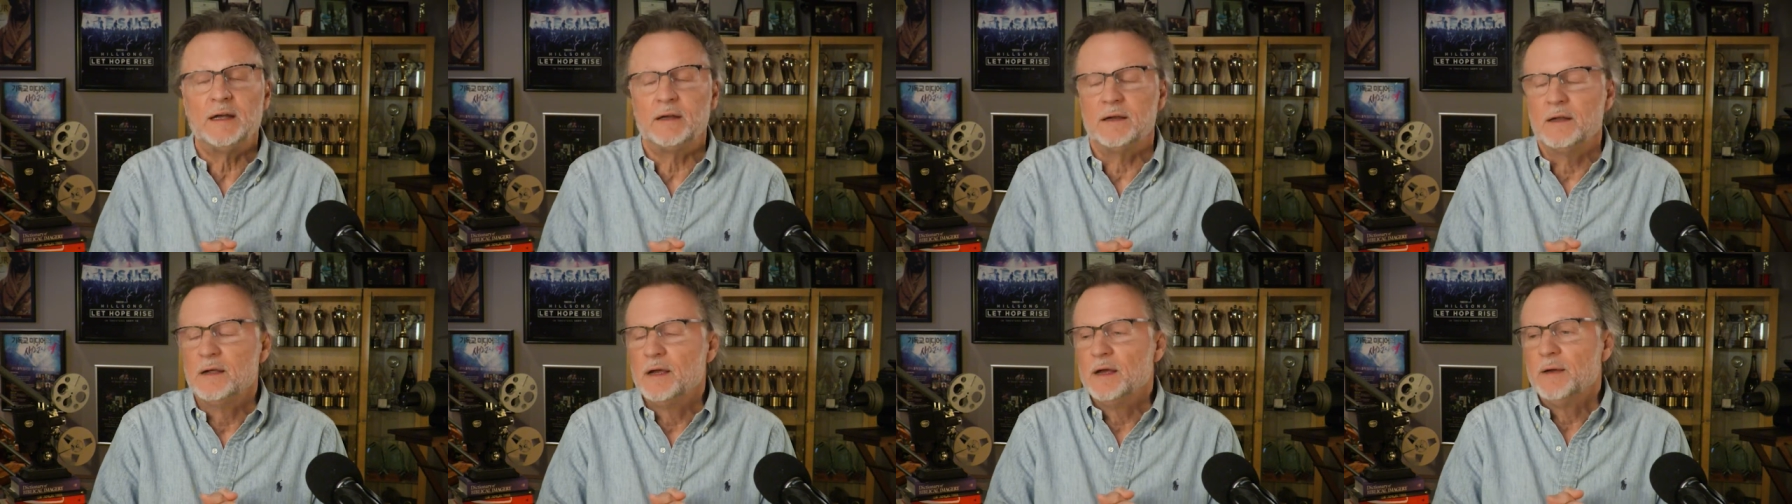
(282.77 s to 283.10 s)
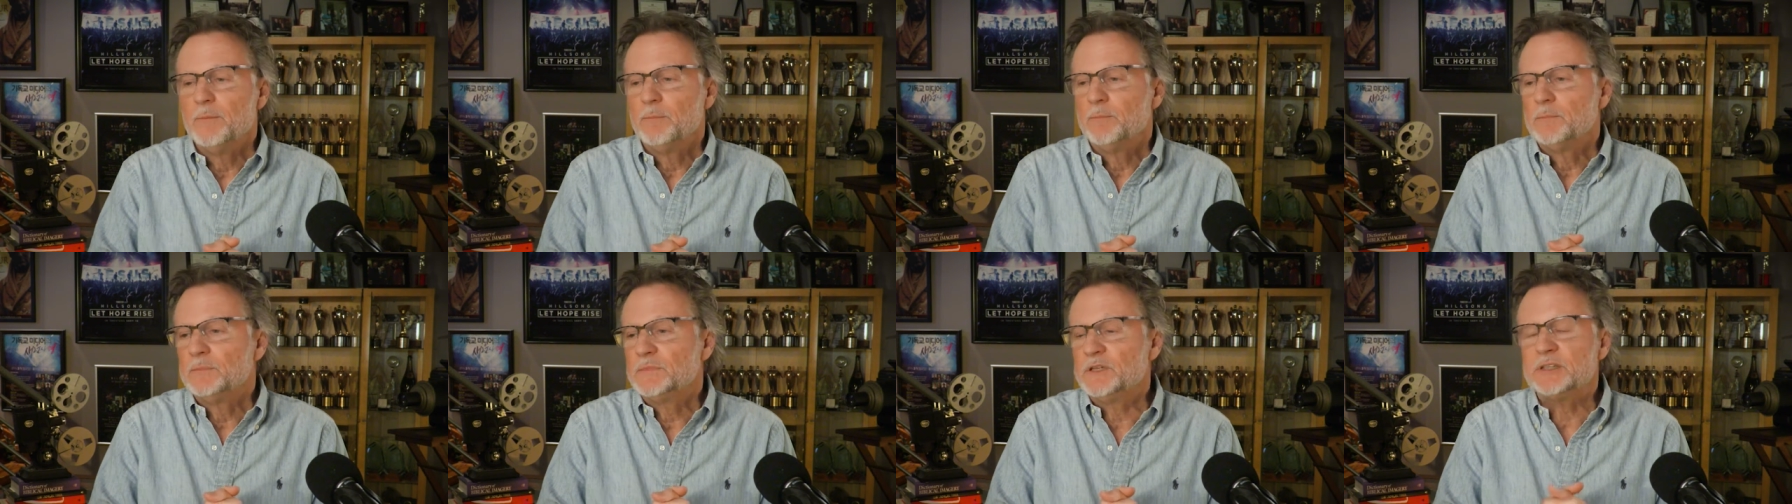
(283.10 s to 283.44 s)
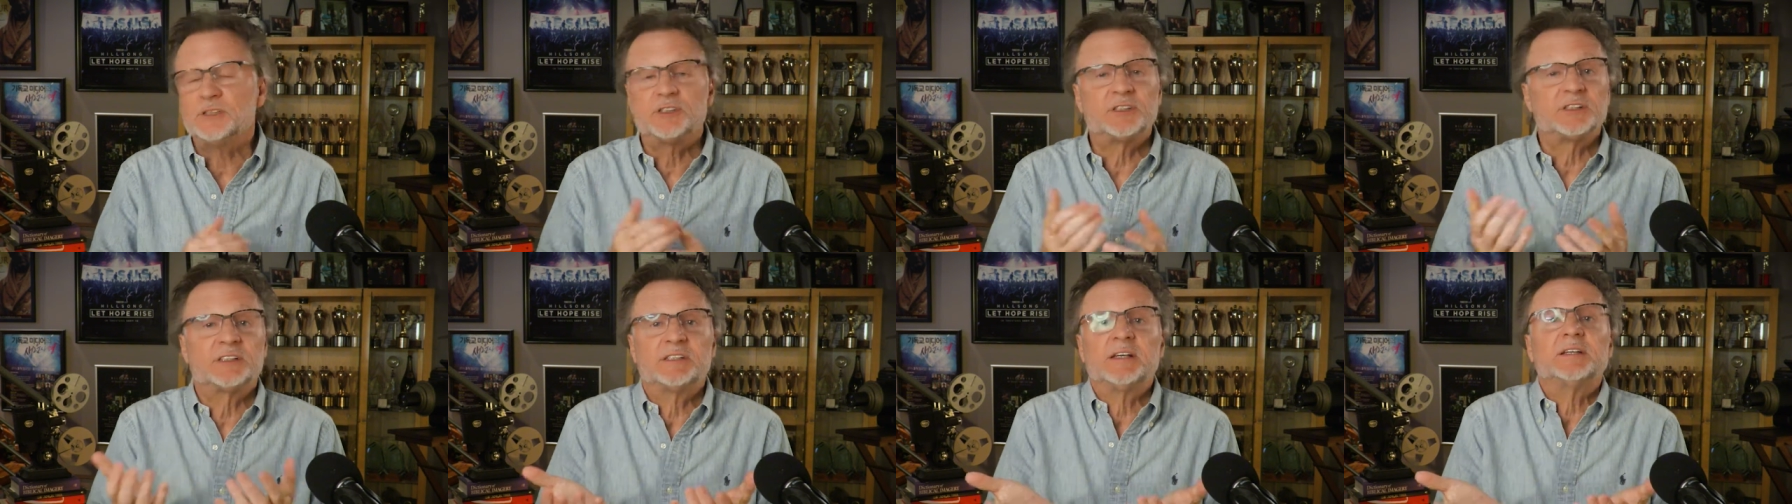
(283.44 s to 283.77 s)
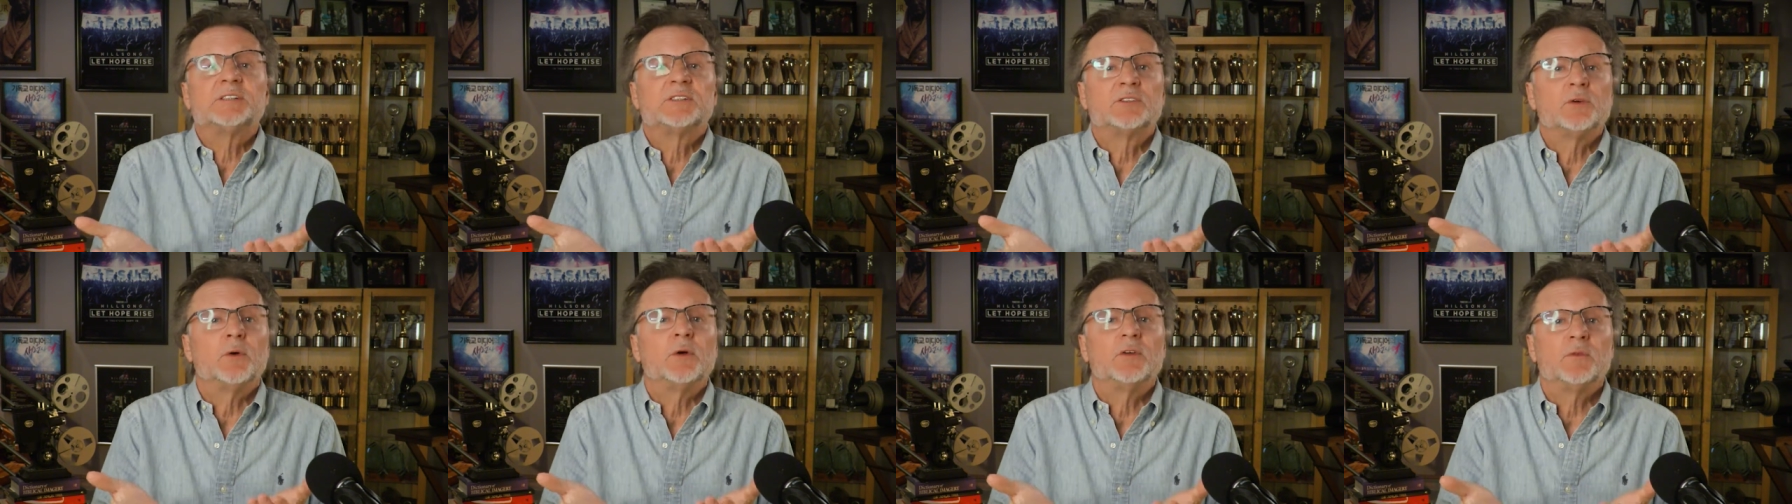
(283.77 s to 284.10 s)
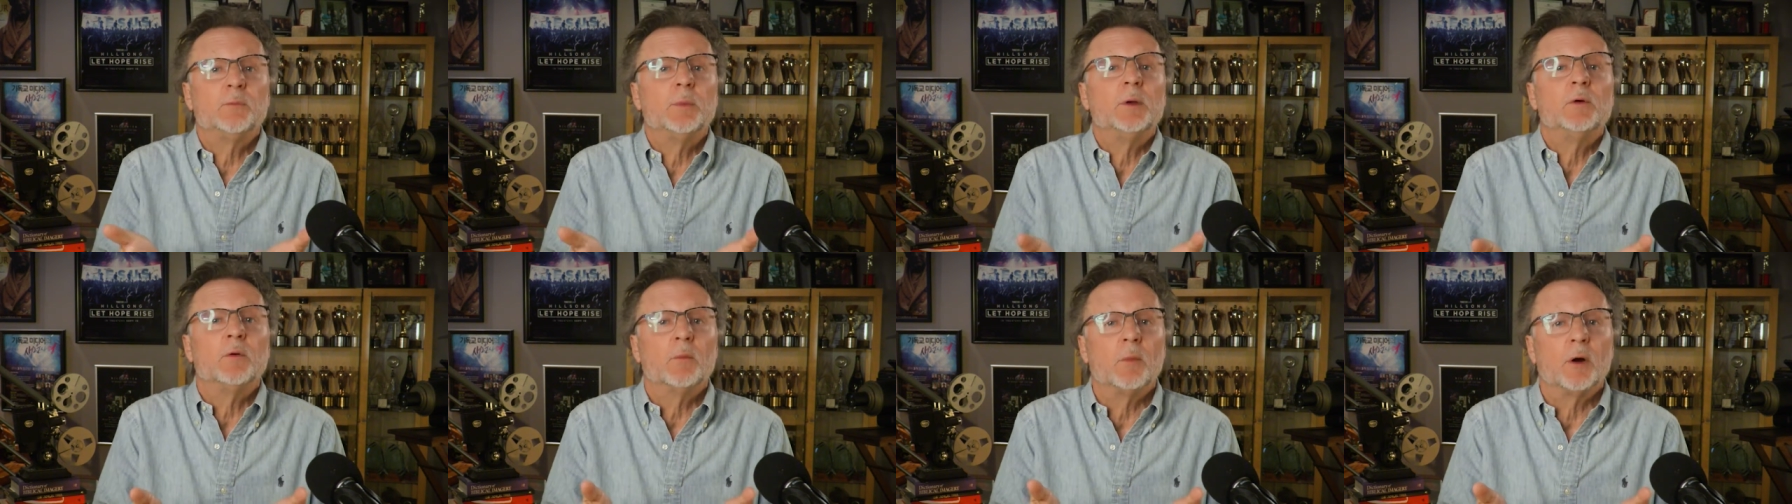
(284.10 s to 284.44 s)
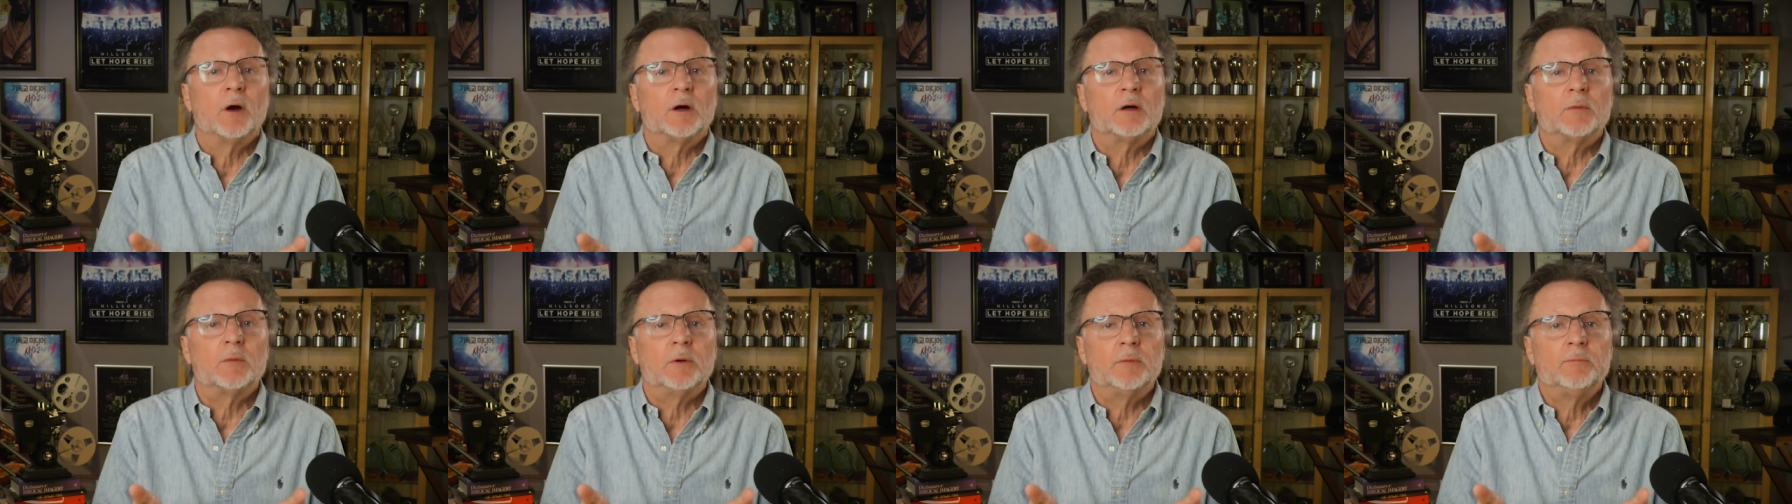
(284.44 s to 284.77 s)
and their success story has been
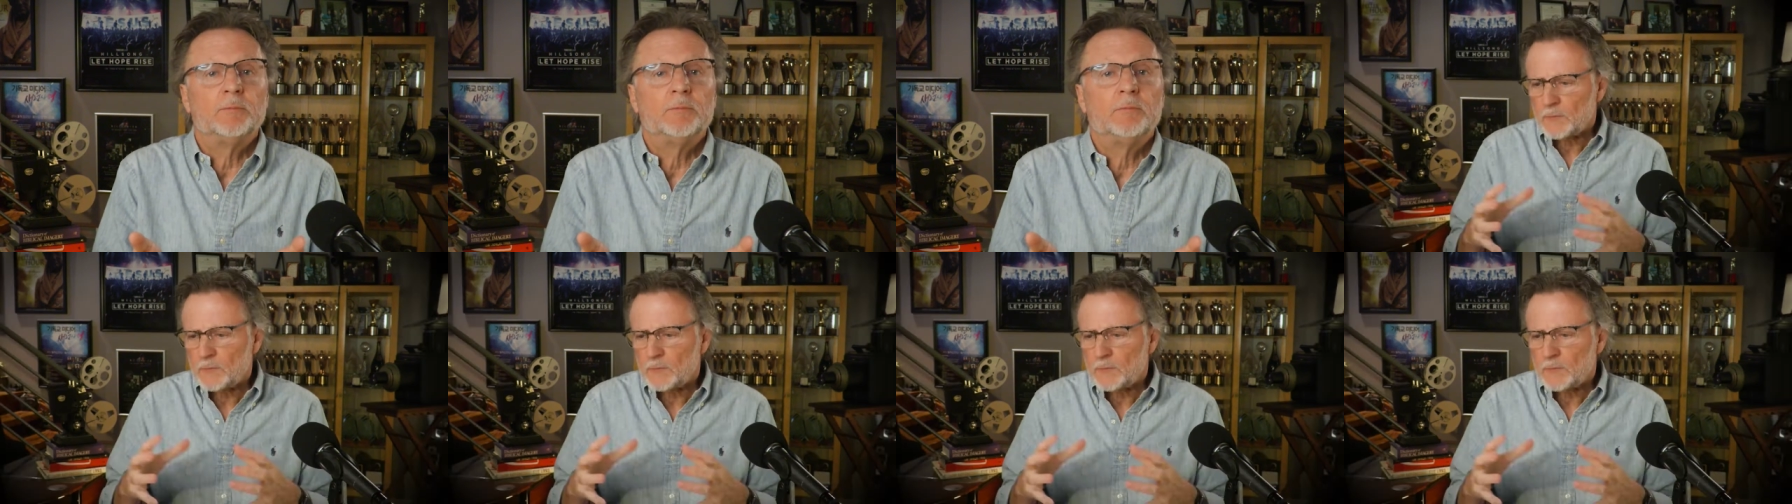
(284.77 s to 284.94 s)
remarkable.